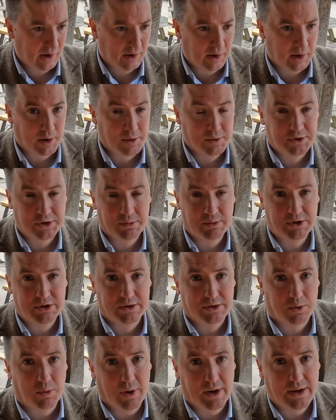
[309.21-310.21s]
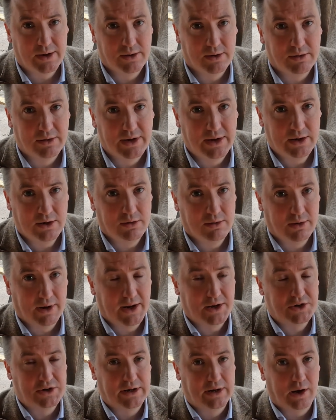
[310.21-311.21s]
closure which is quite unique. You can
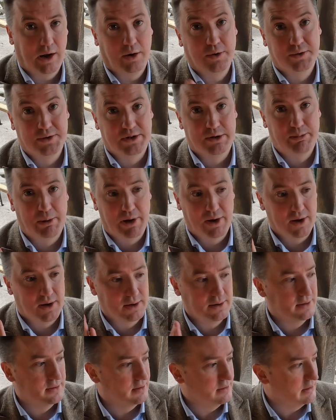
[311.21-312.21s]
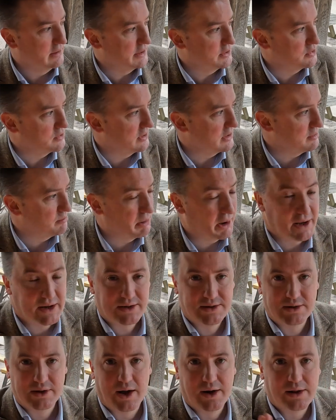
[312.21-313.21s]
actually close the bar literally by
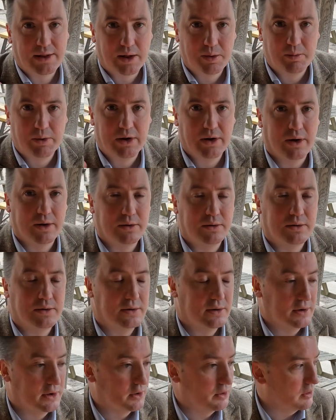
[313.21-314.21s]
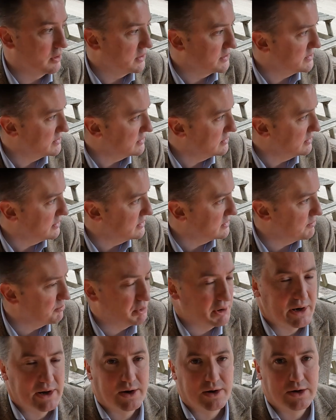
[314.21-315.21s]
sliding that window across. It's a
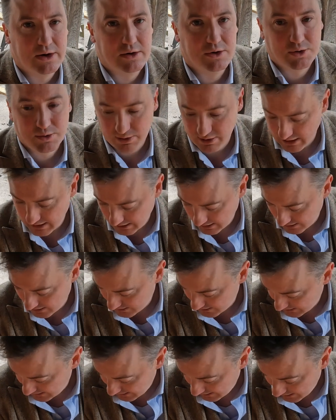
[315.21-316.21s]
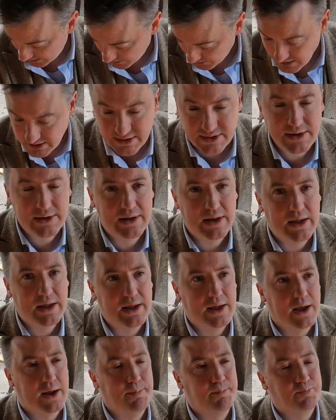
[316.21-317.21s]
pretty unusual thing now. It's in
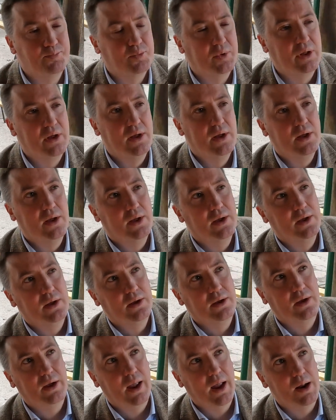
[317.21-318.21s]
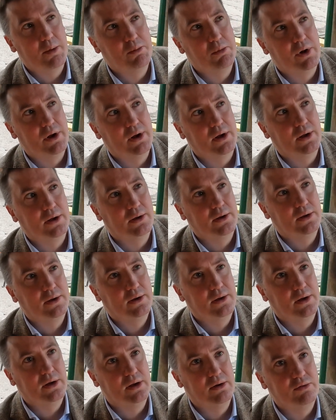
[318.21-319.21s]
the camera
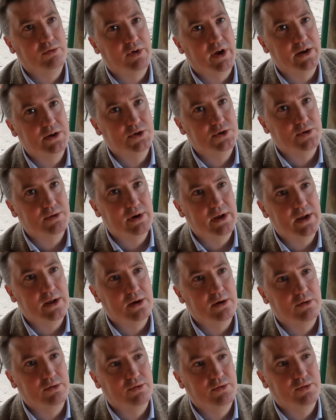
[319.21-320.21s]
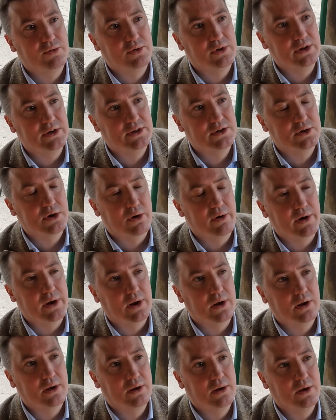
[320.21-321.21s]
inventory of
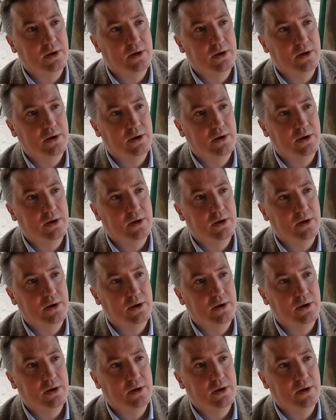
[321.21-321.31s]
historic